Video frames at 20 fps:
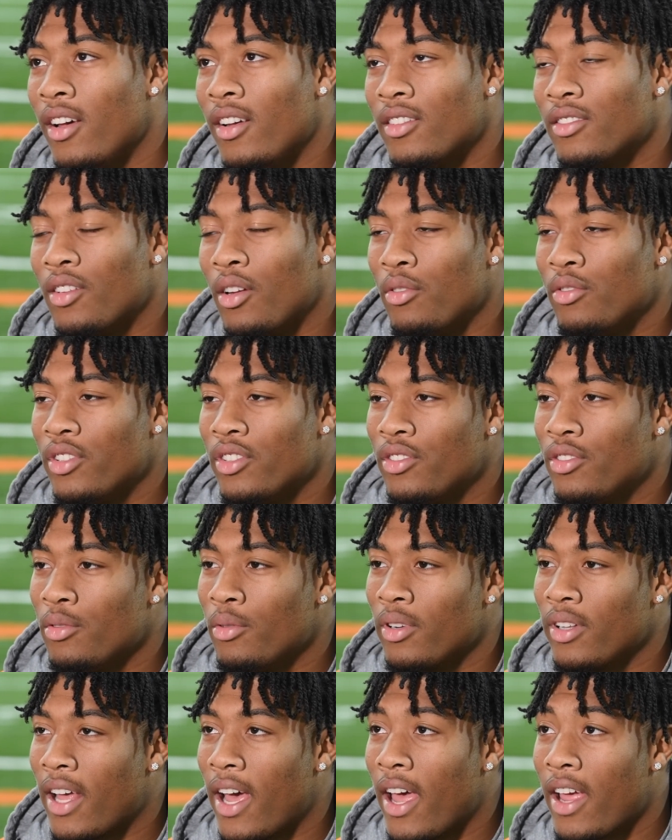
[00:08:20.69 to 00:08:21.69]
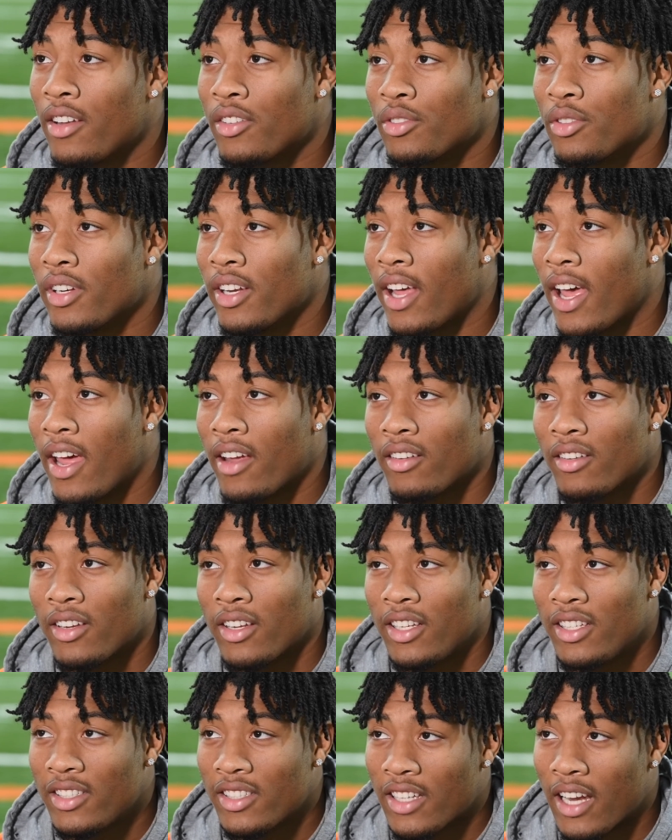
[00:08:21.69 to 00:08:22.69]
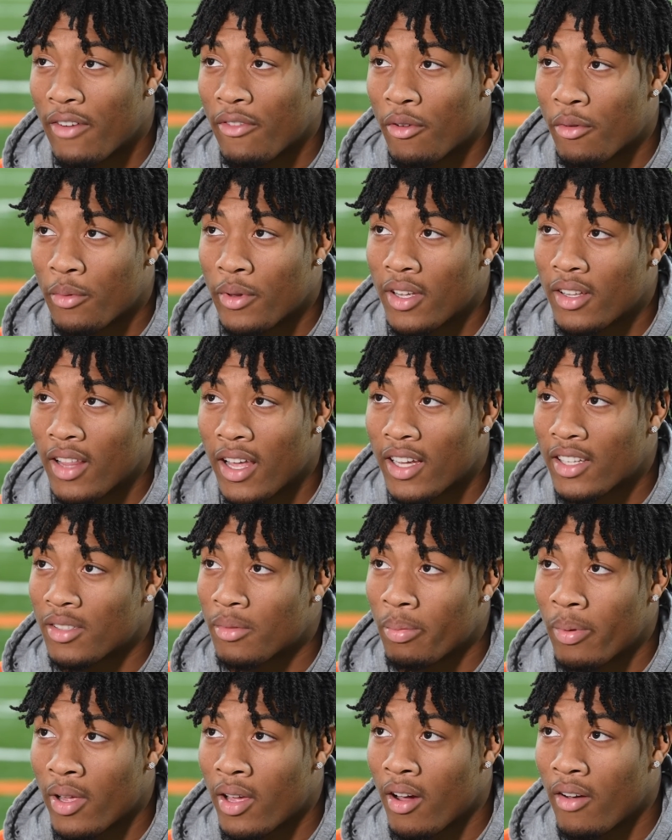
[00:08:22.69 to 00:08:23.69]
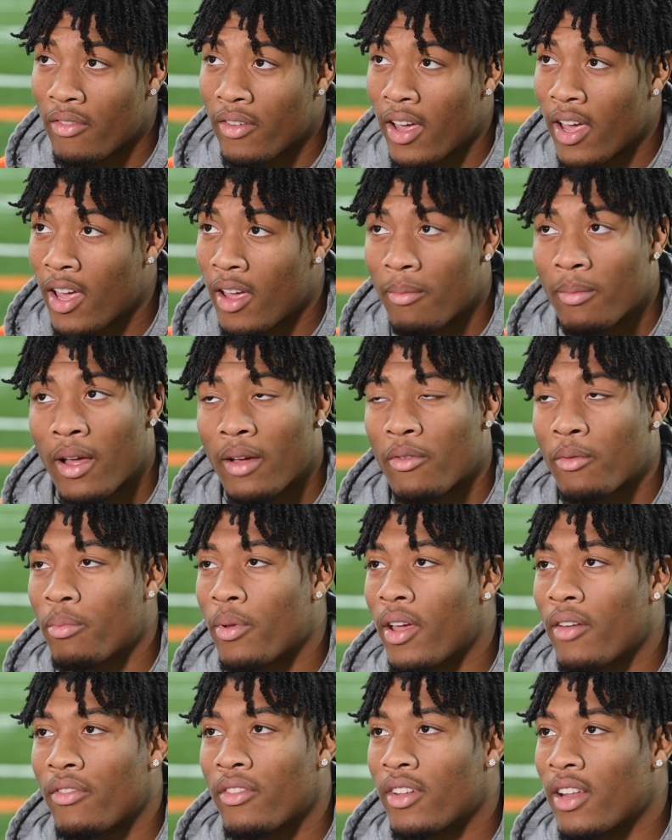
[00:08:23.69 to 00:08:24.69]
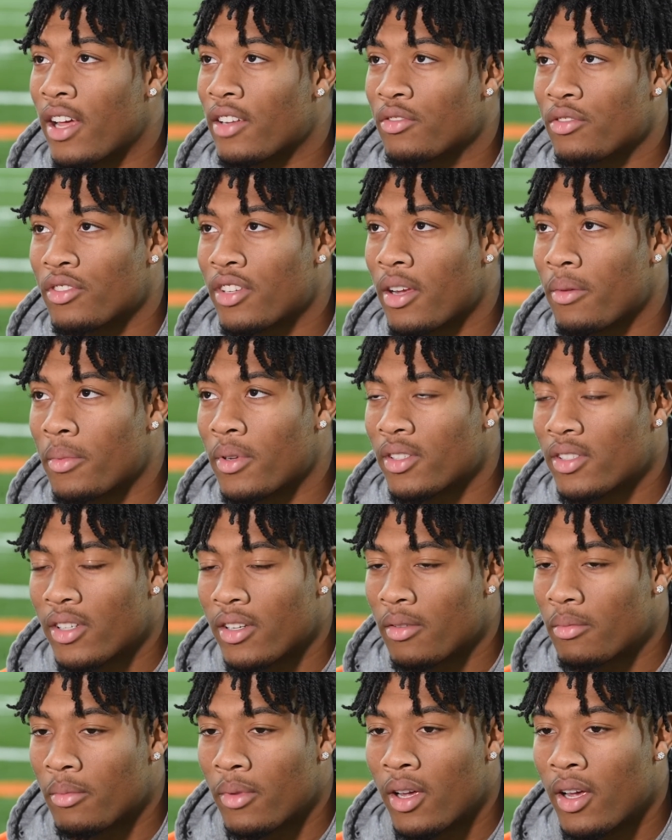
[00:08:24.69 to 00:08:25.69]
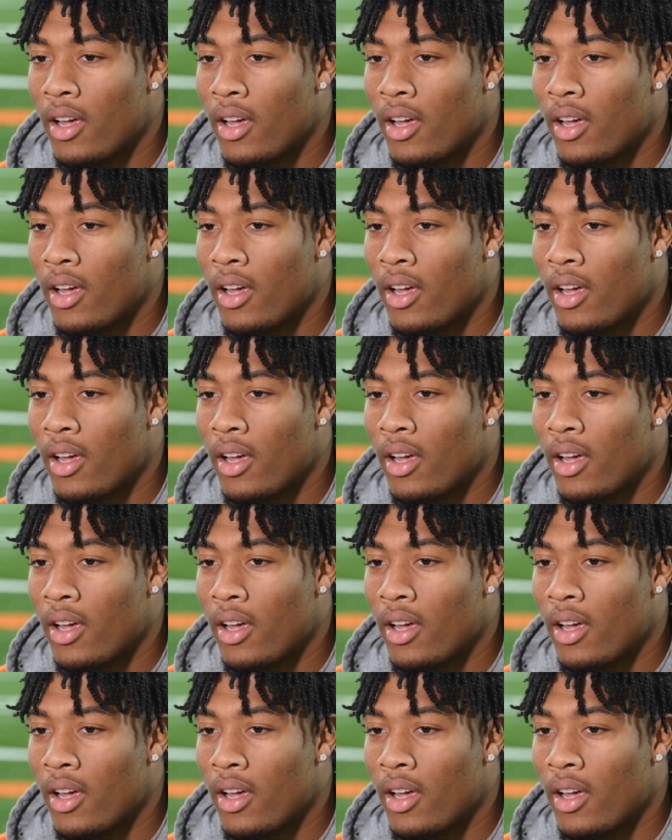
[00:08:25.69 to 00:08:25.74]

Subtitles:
So just doing that and treating each and every week like it's a playoff game, like we're playing for the national championship,